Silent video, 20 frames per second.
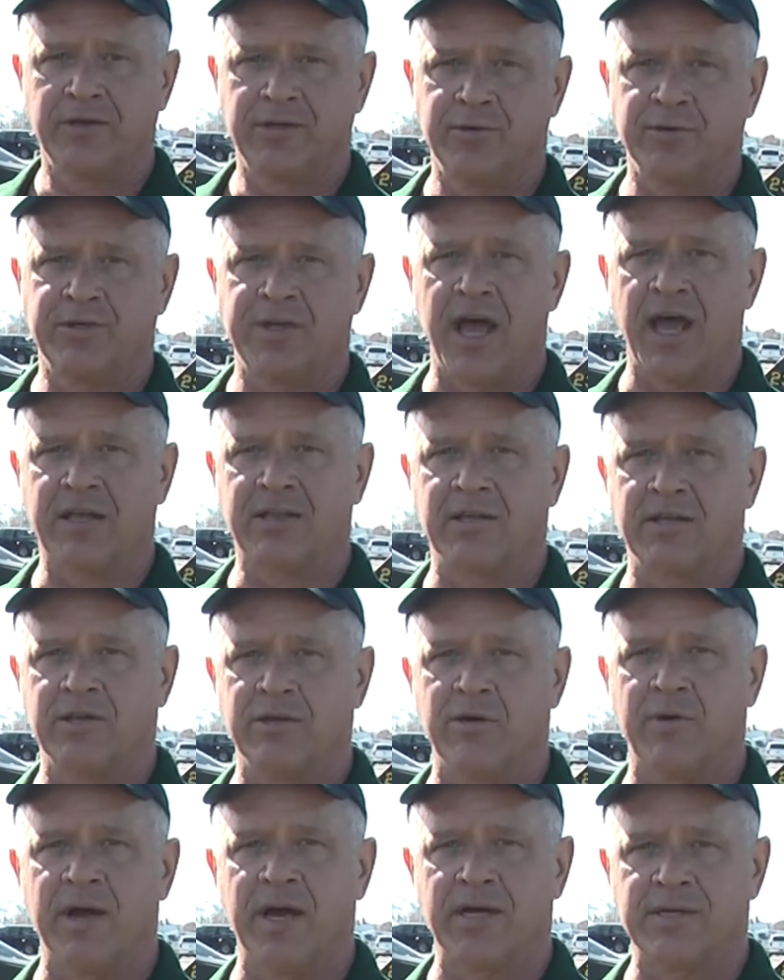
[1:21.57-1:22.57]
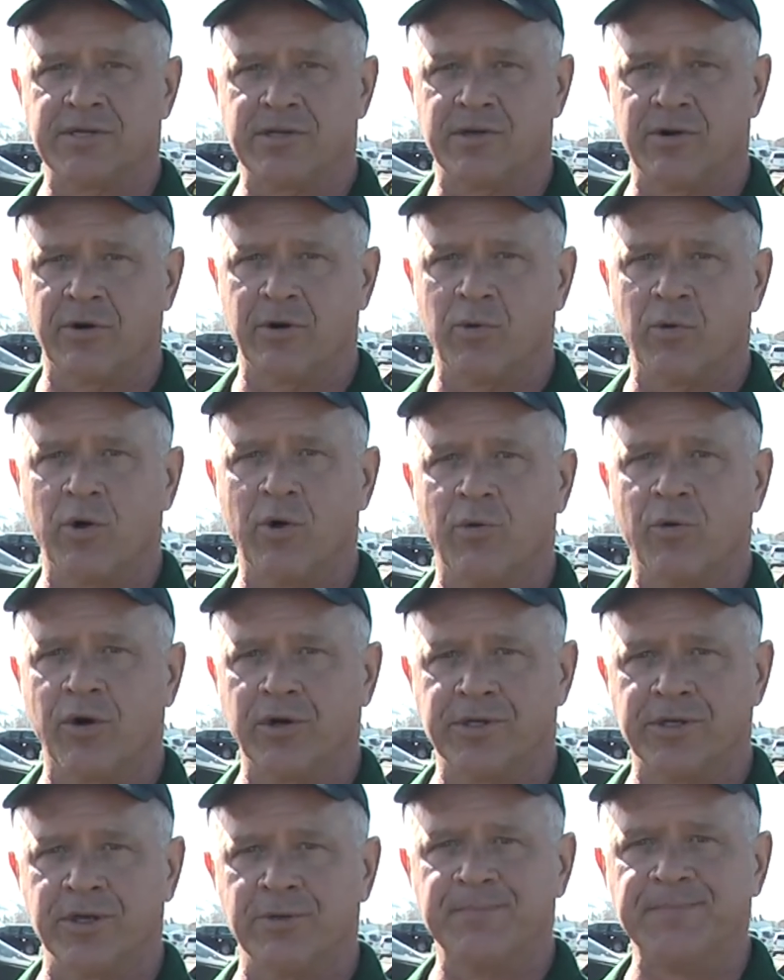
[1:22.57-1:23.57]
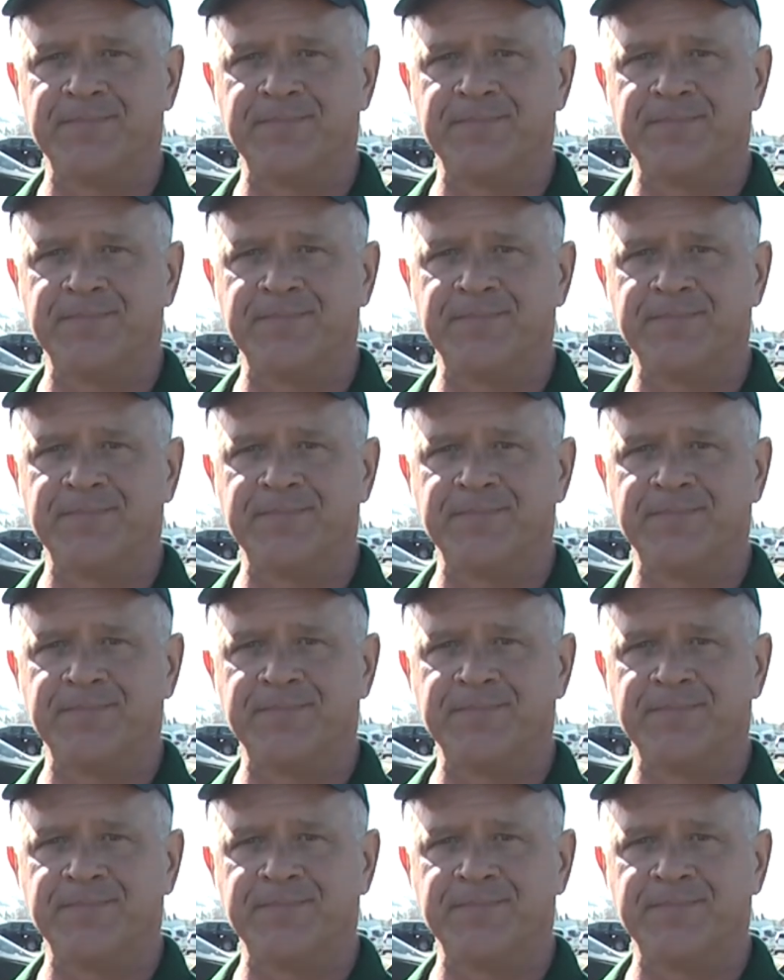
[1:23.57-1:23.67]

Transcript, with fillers: to attack the U.S. during World War II.